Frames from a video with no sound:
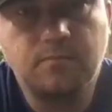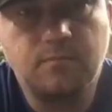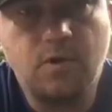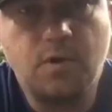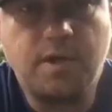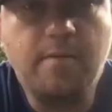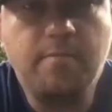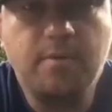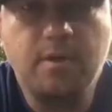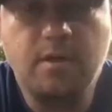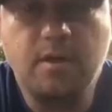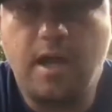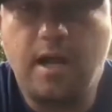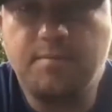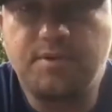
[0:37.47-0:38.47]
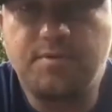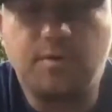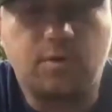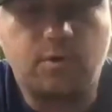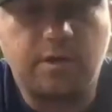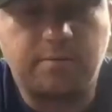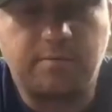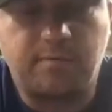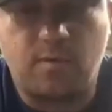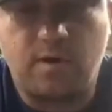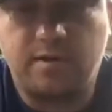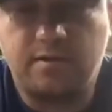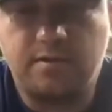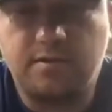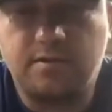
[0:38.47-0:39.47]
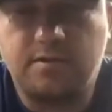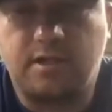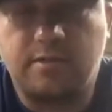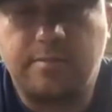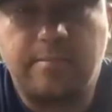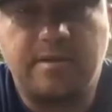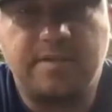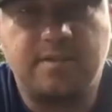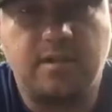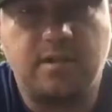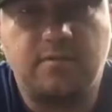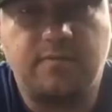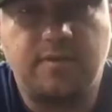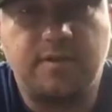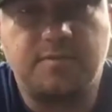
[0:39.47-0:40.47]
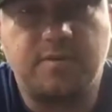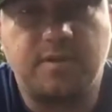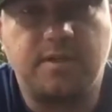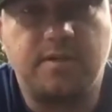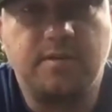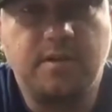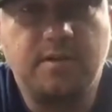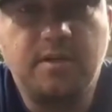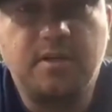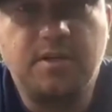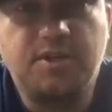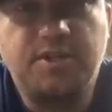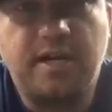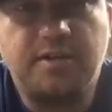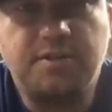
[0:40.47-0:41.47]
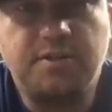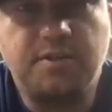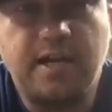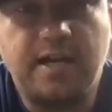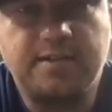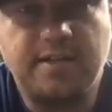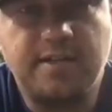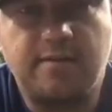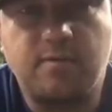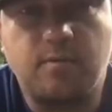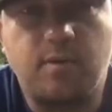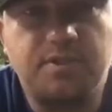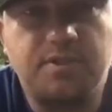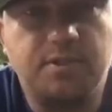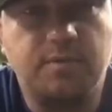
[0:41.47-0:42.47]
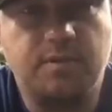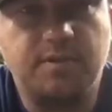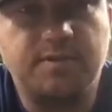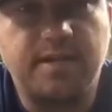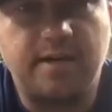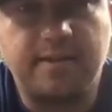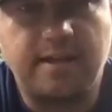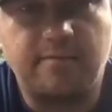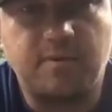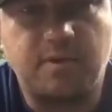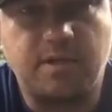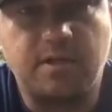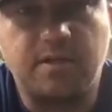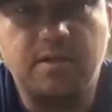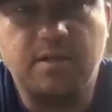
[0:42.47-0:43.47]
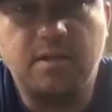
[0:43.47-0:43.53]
Okay. Just real quick before I talk about myself, just want to shout you guys out for what you do in South Africa.